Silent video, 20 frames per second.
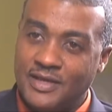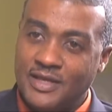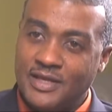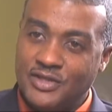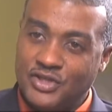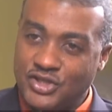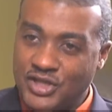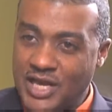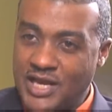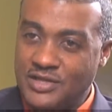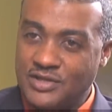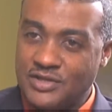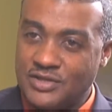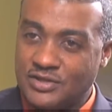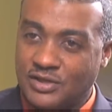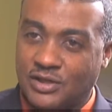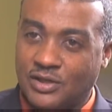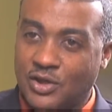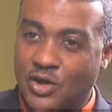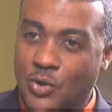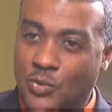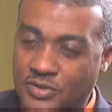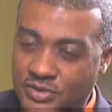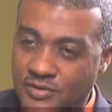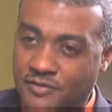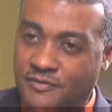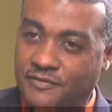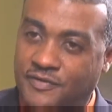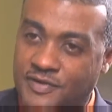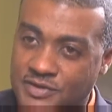changes along with
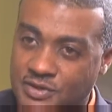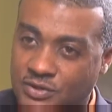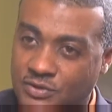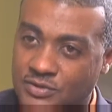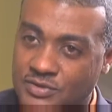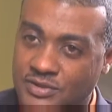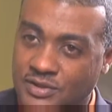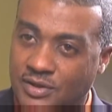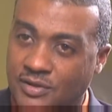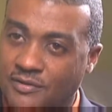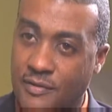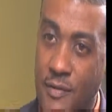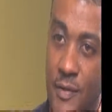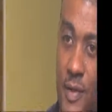your physical self.